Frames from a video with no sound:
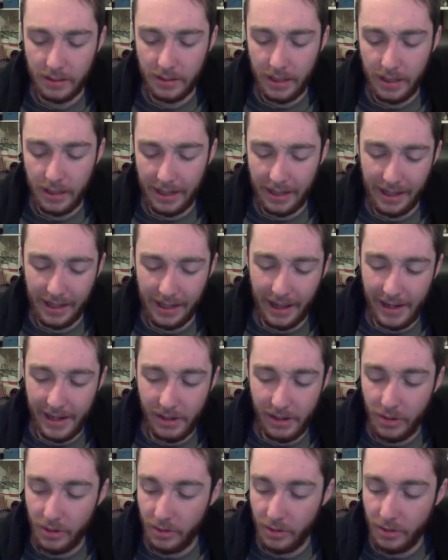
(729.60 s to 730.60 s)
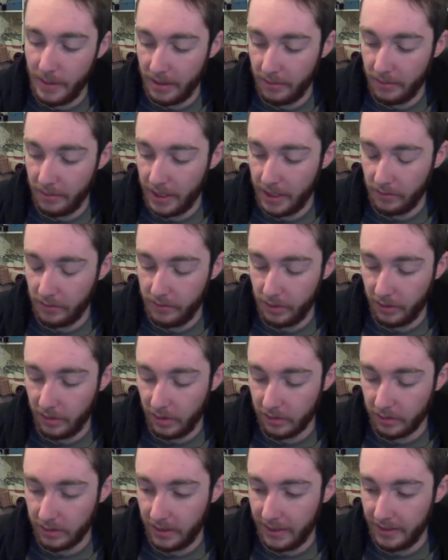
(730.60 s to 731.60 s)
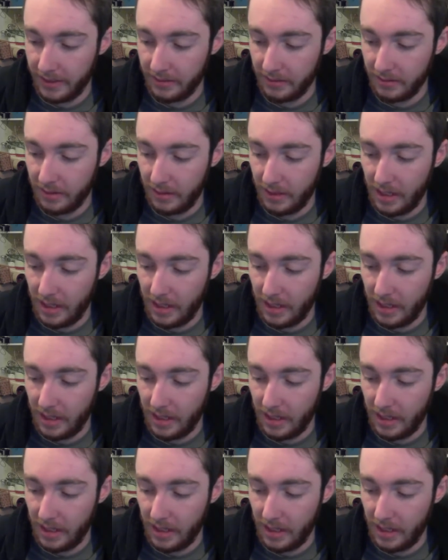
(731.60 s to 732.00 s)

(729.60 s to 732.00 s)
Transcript: I don't know about Battlefield Hardline.